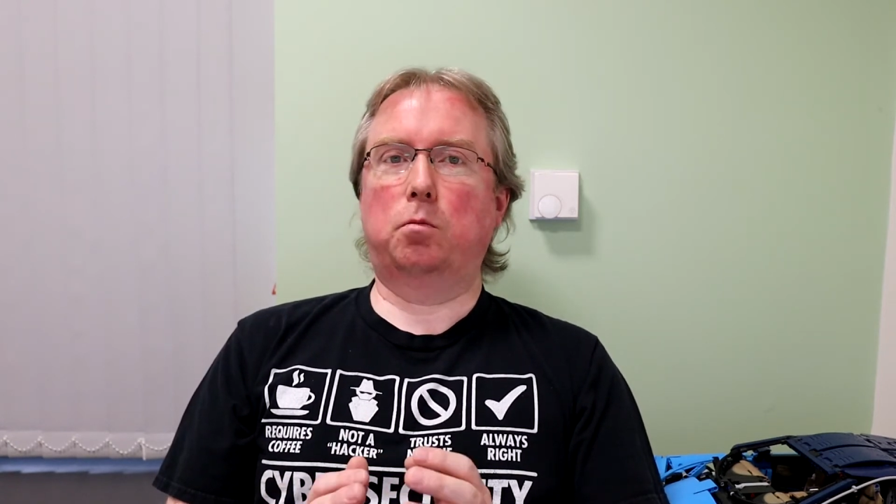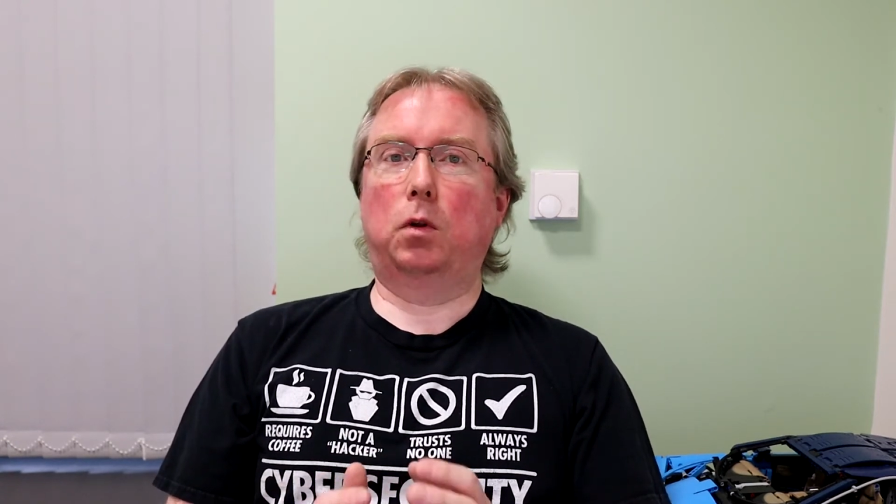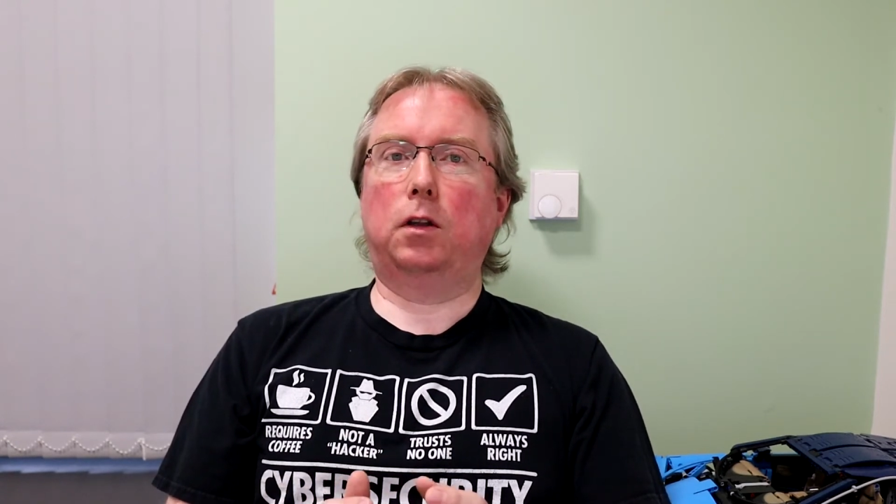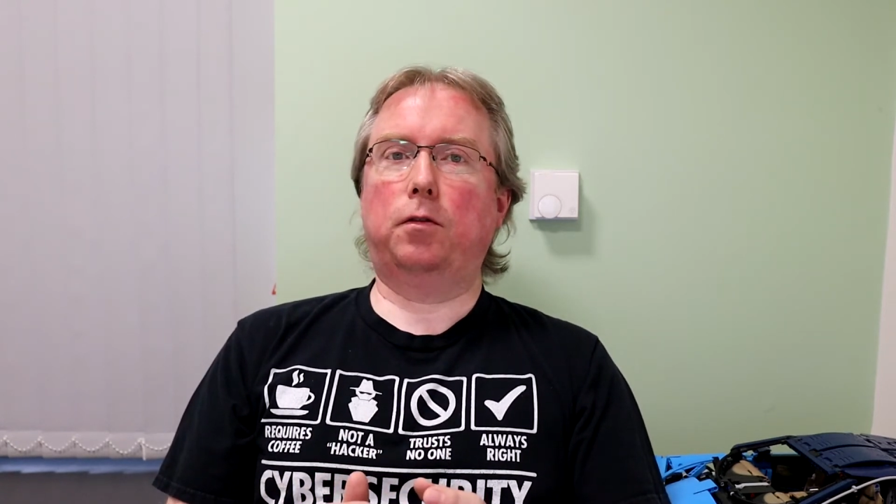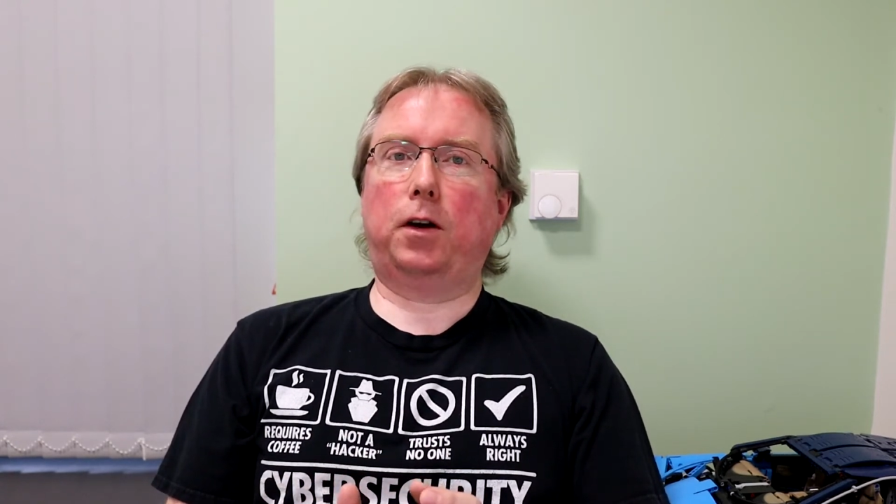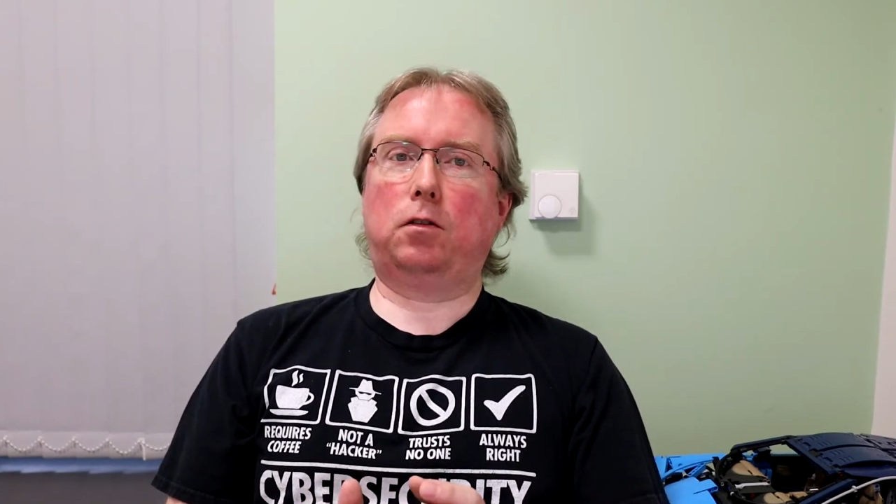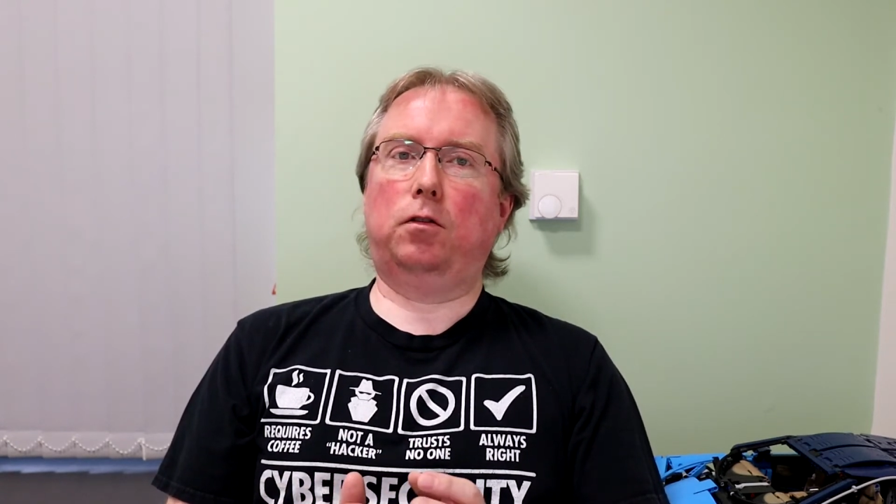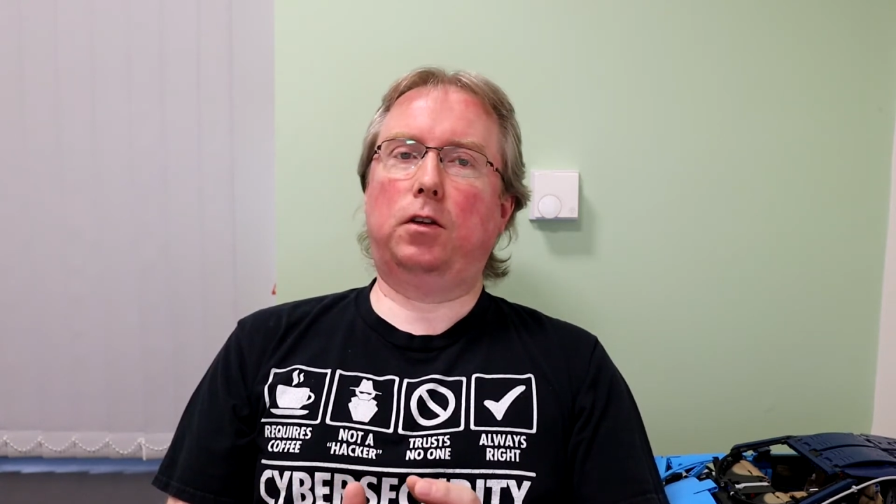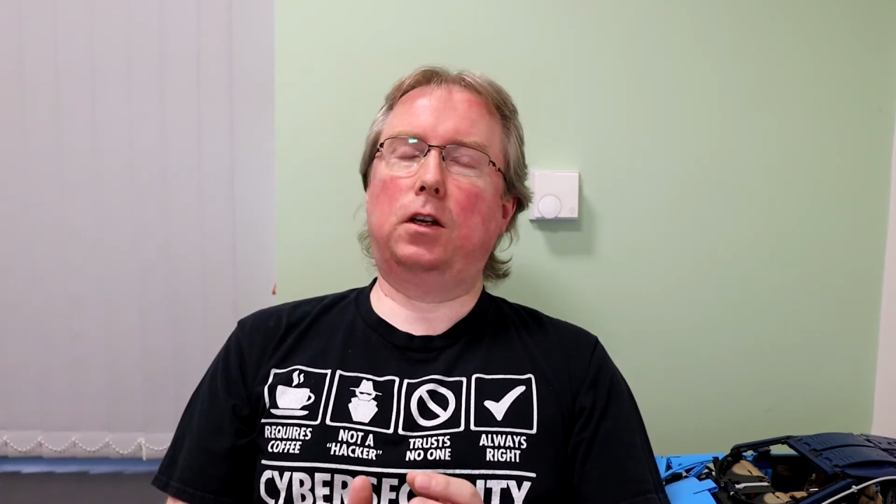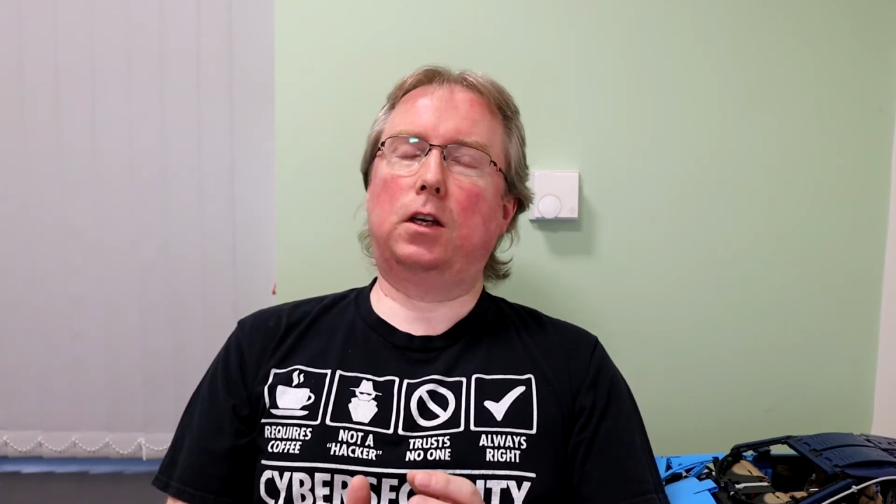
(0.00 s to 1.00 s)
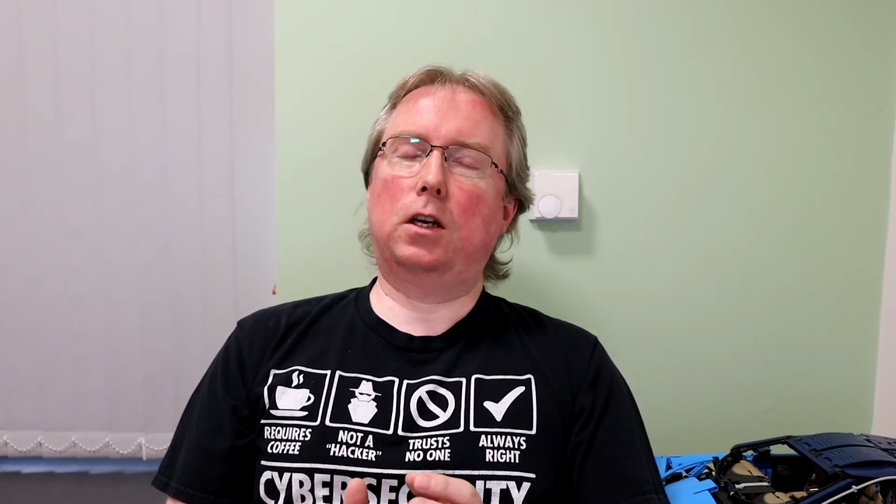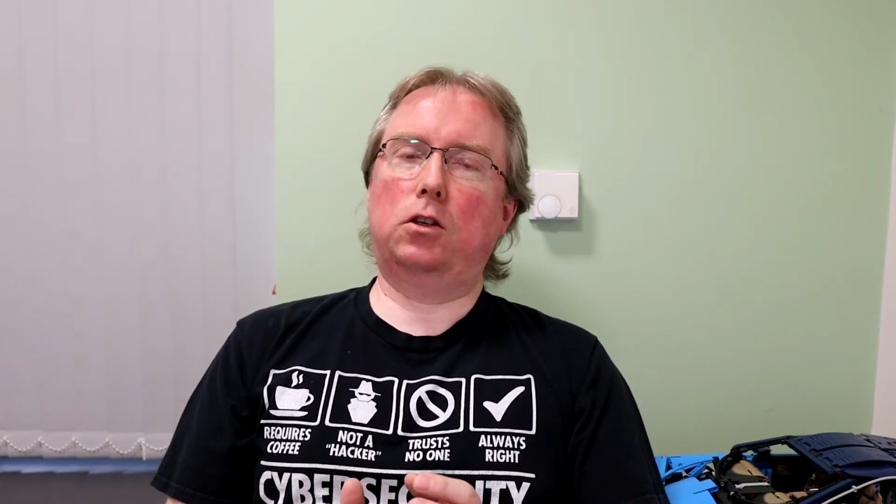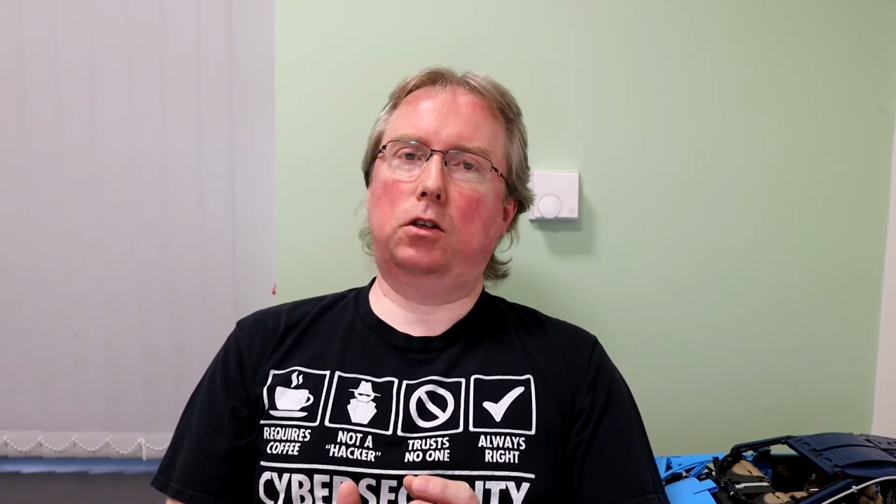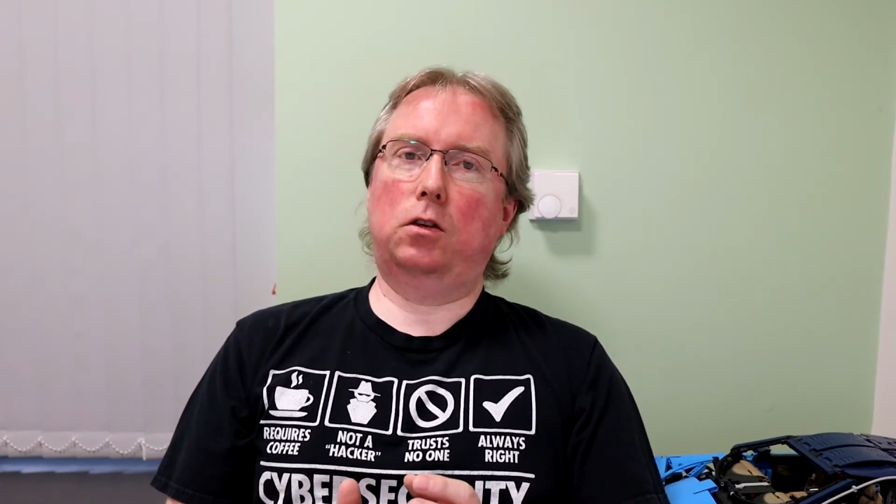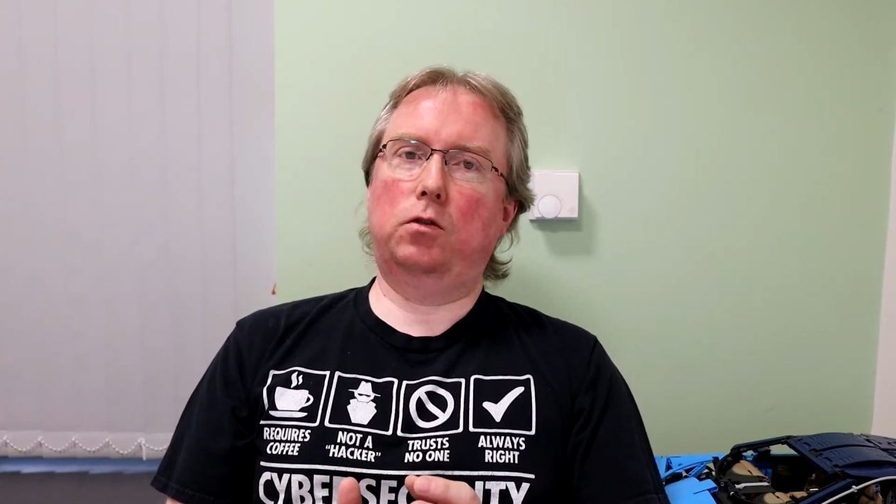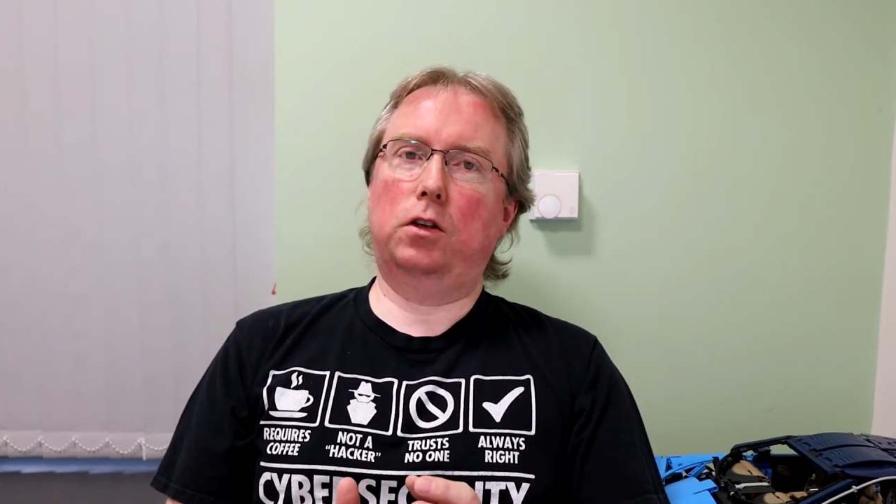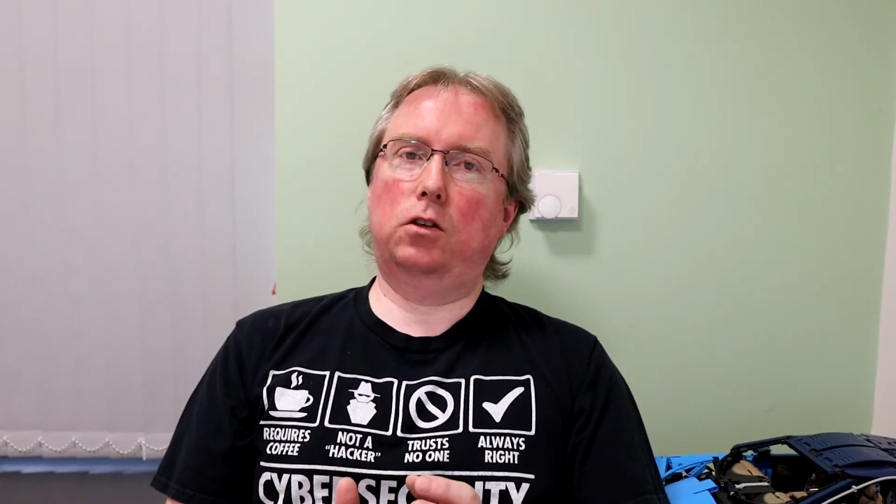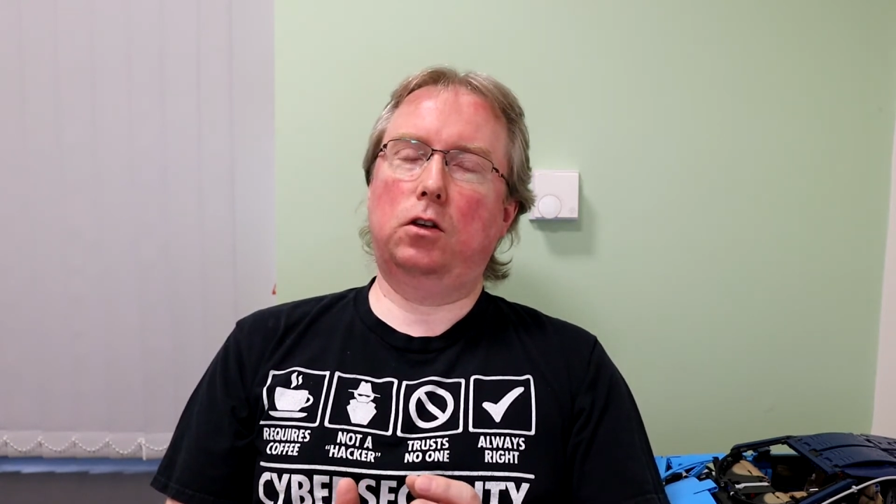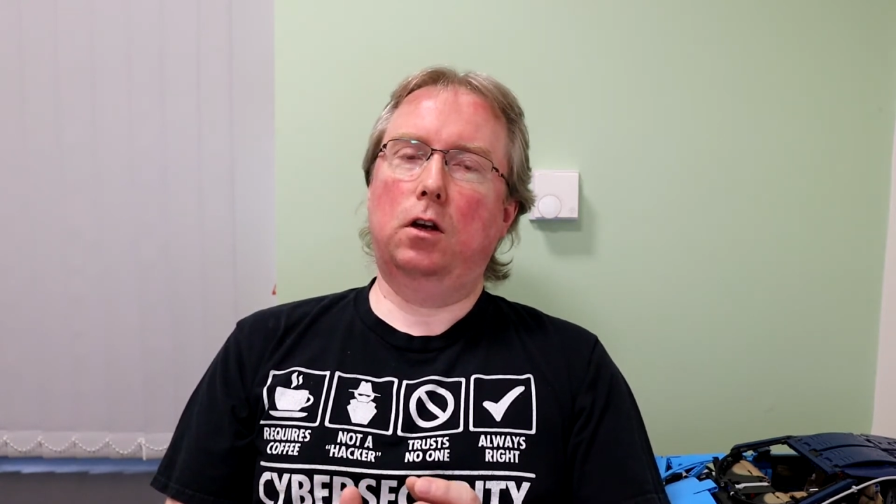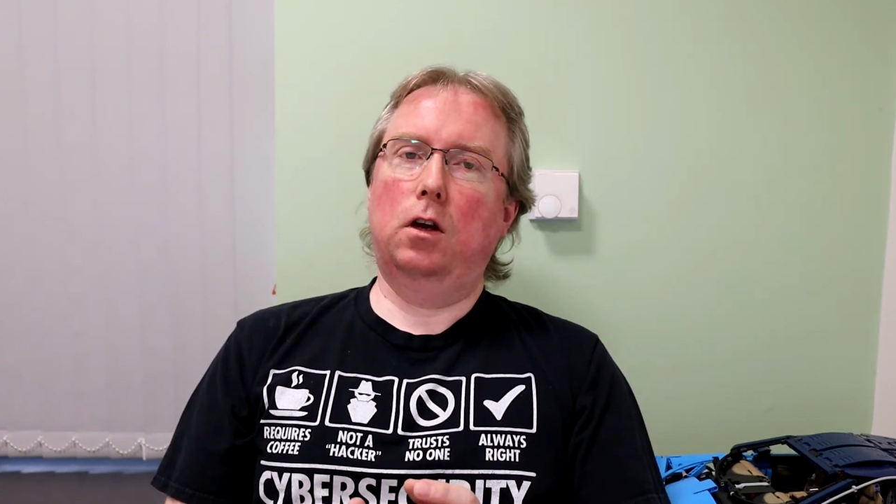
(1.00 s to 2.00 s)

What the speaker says: multi-factor authentication usage.